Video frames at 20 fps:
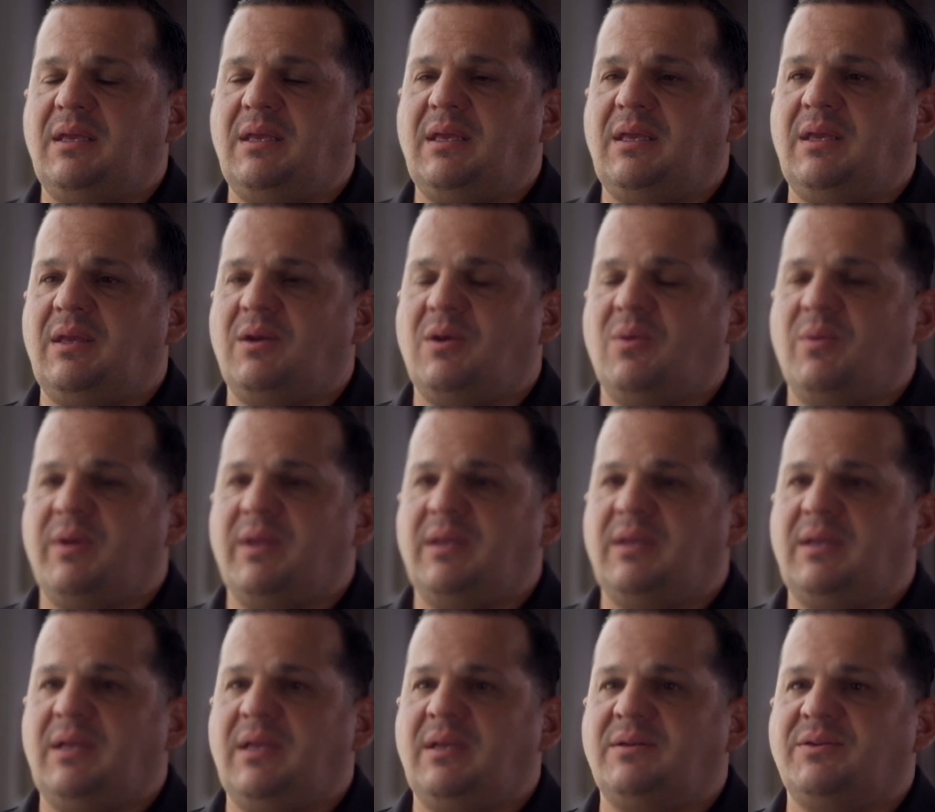
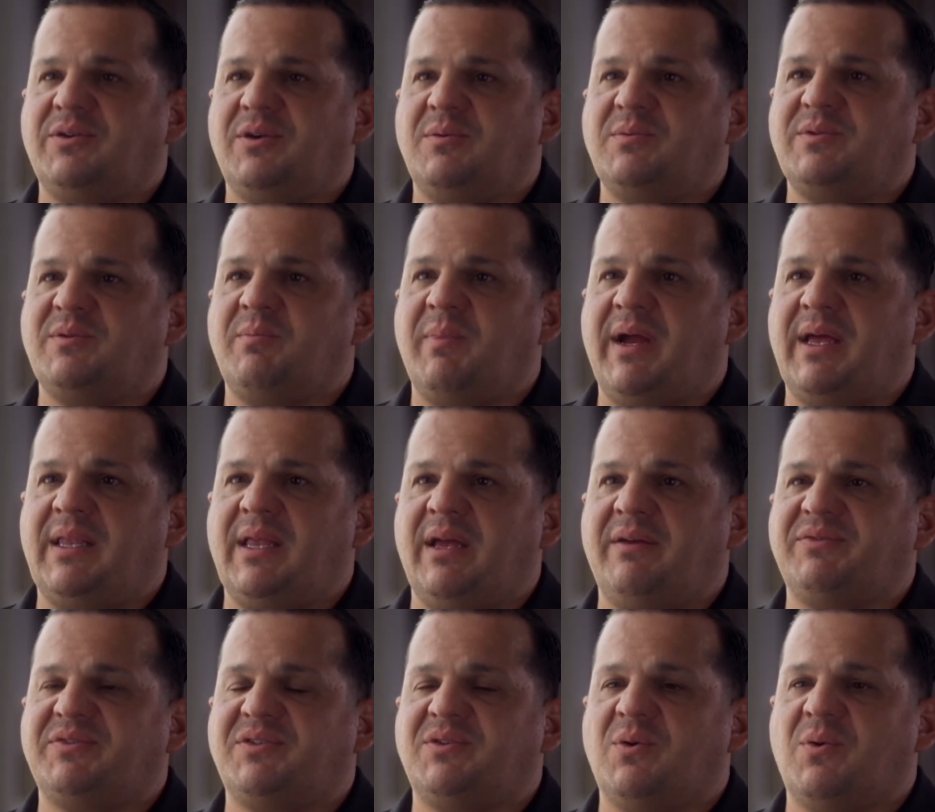In terms of my
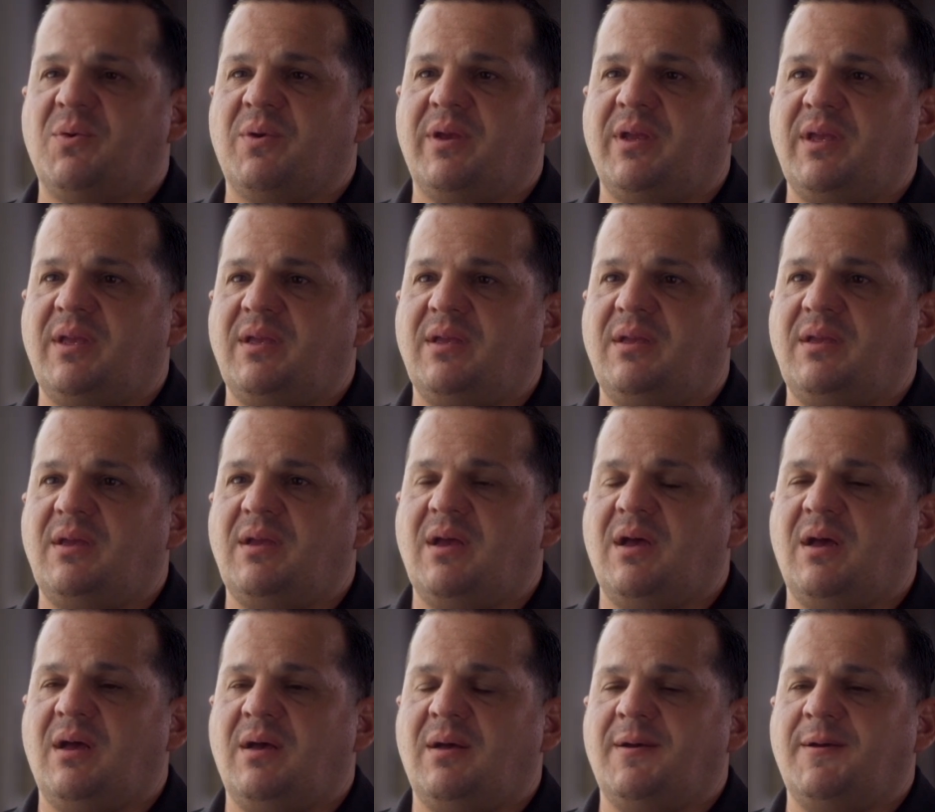life story,
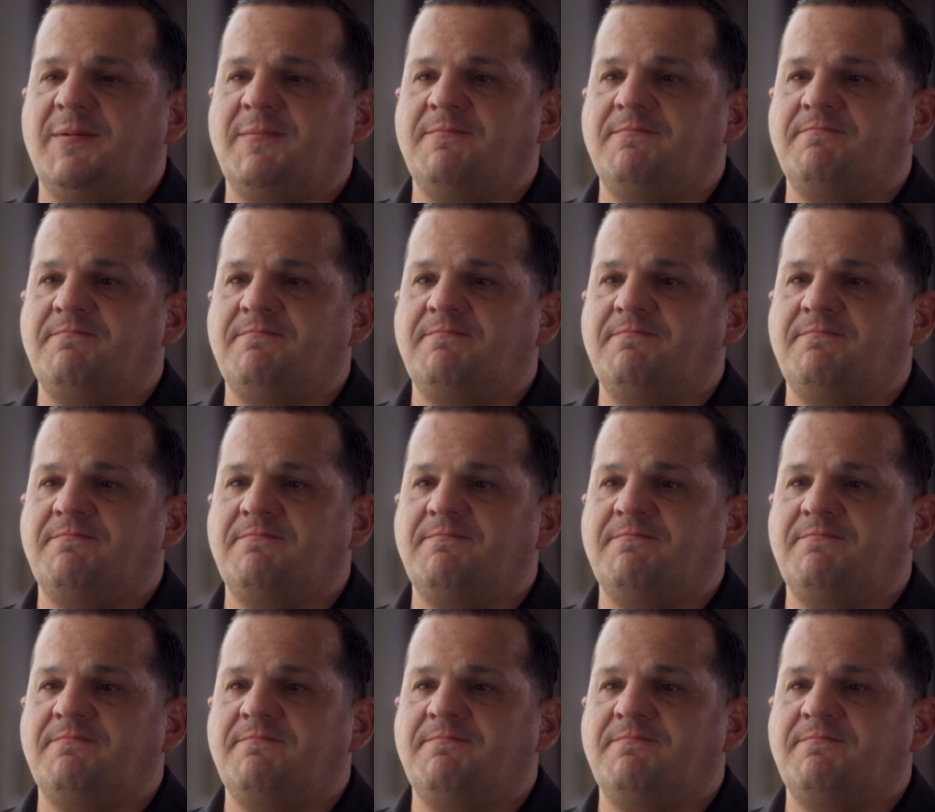I